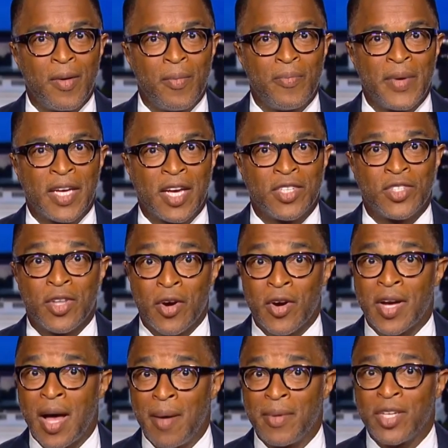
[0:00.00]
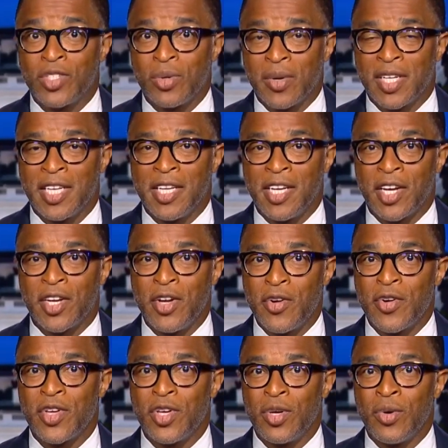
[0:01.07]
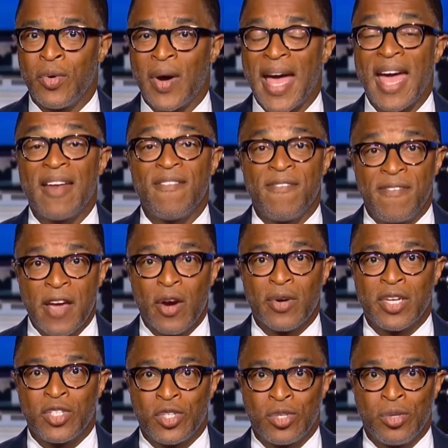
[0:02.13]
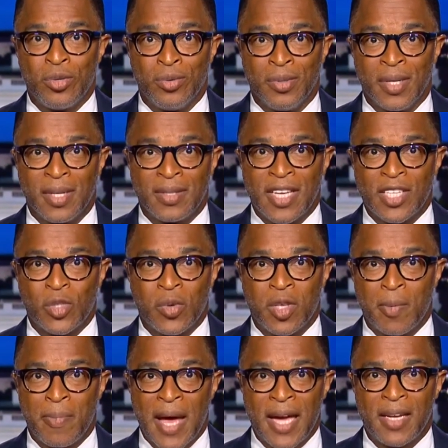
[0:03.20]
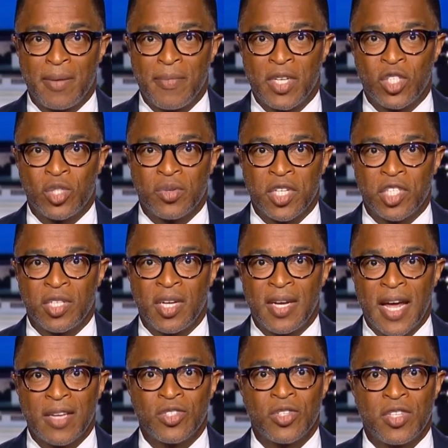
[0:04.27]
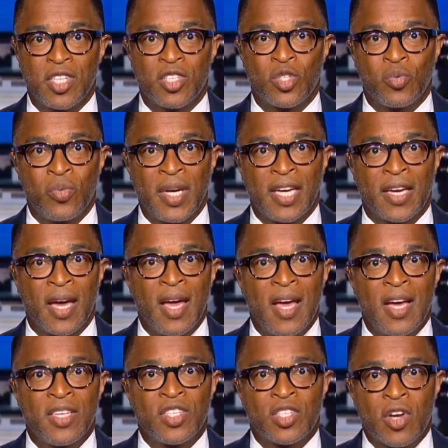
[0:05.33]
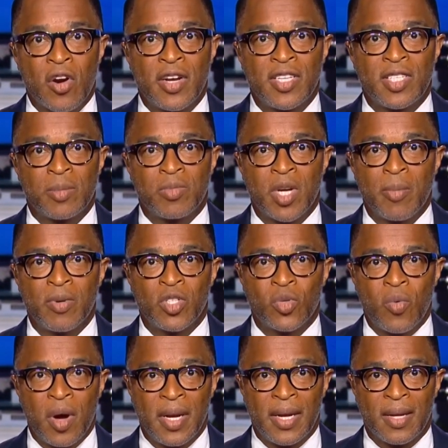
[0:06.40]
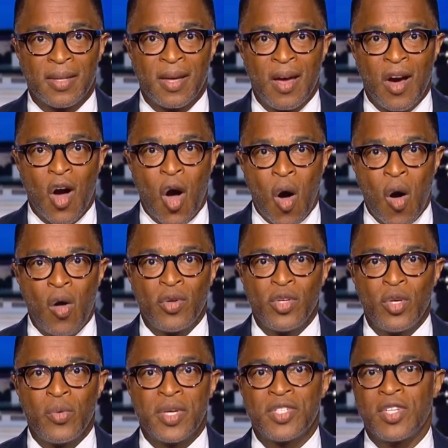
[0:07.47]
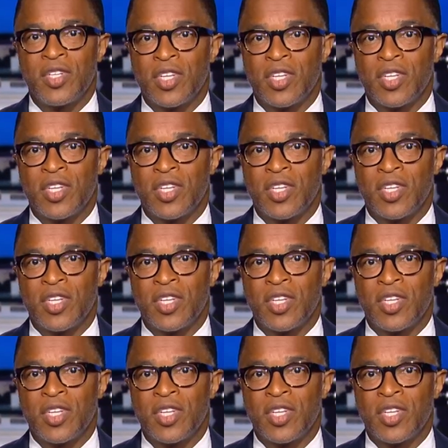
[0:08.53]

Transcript: Because they're coming to a clinic near you and very soon. That's what the Biden administration announced this week. Starting September 20th, all U.S.